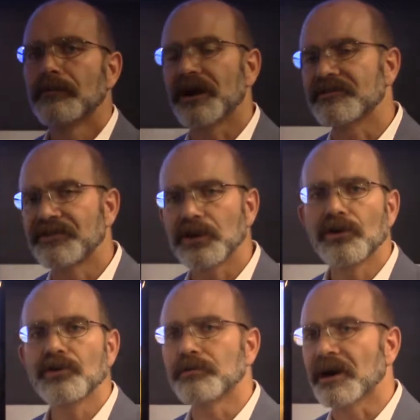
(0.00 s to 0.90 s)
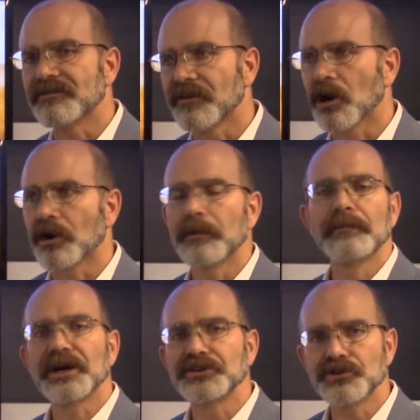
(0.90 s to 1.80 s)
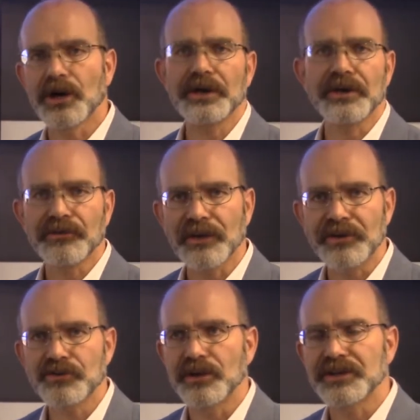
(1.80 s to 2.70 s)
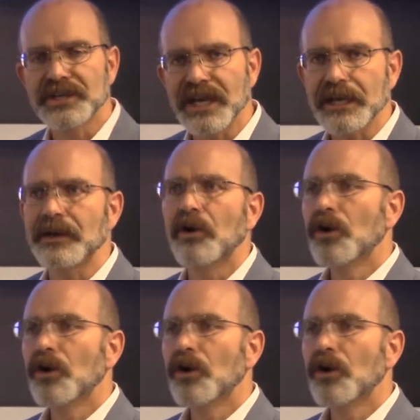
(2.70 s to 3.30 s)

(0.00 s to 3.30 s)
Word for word: by field, by farm, by truck, etc., date,